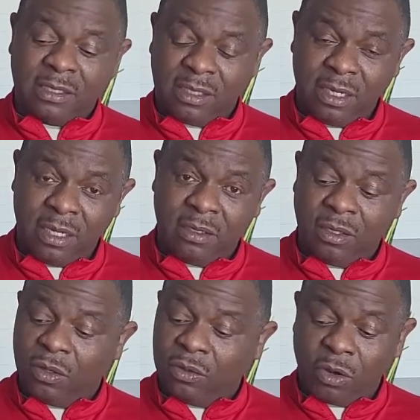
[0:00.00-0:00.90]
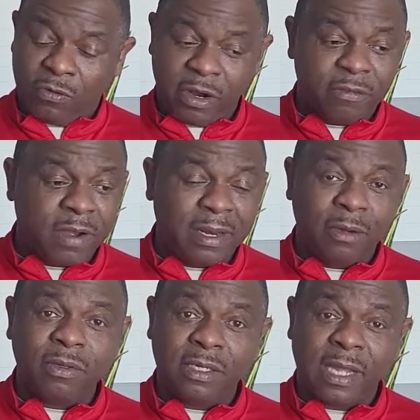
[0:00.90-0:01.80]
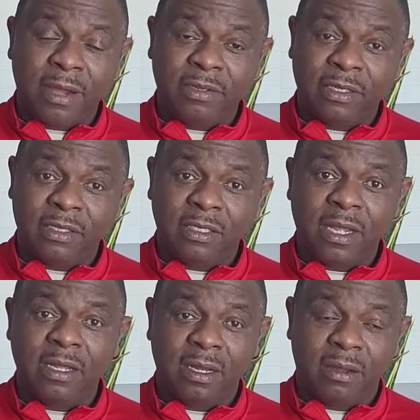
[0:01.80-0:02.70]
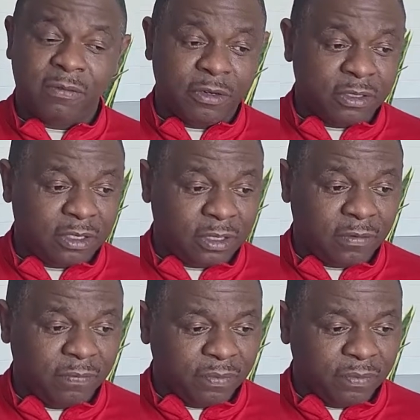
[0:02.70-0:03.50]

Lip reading: Again, go verify that with the county and the state for yourself.